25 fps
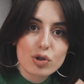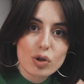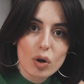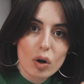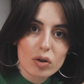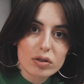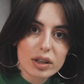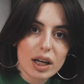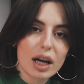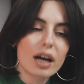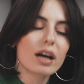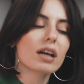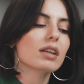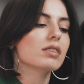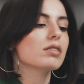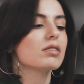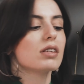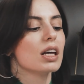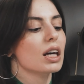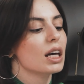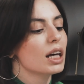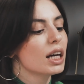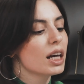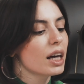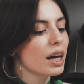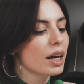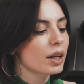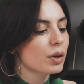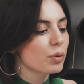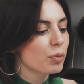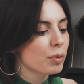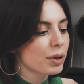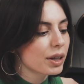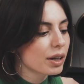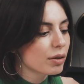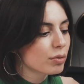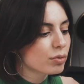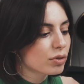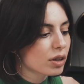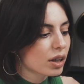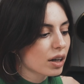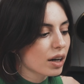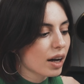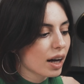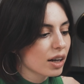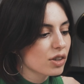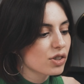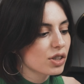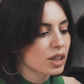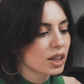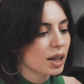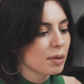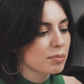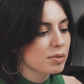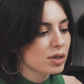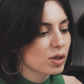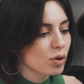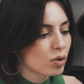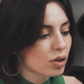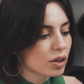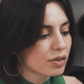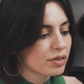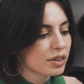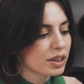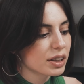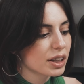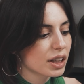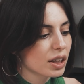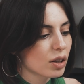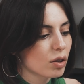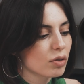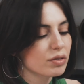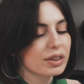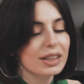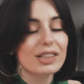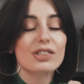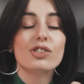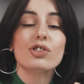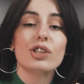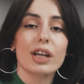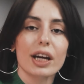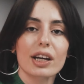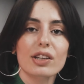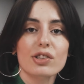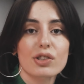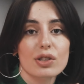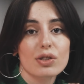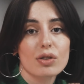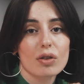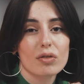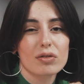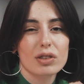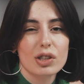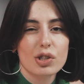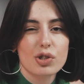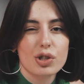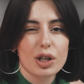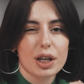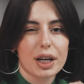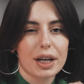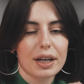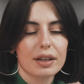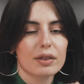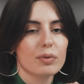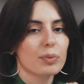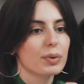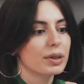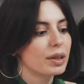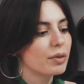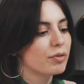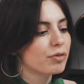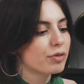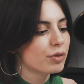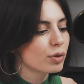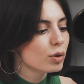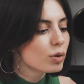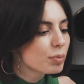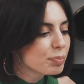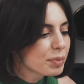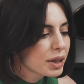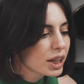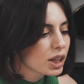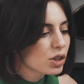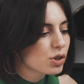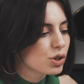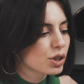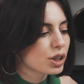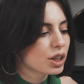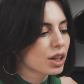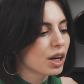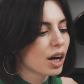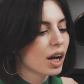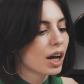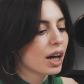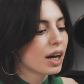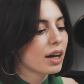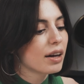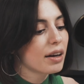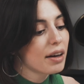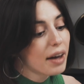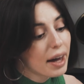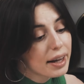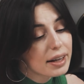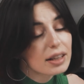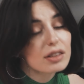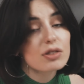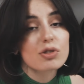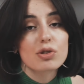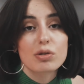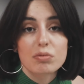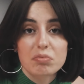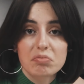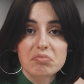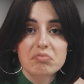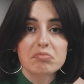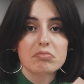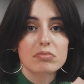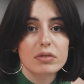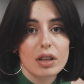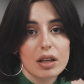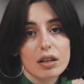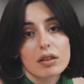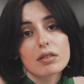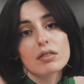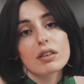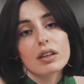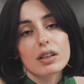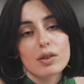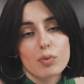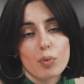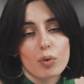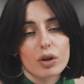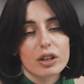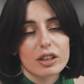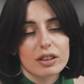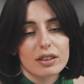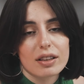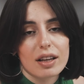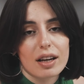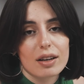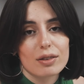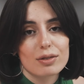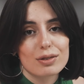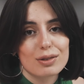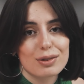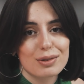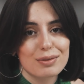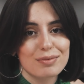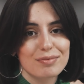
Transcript: showed us, and we were actually observing, these changes on the chart with the full picture, and it worked out.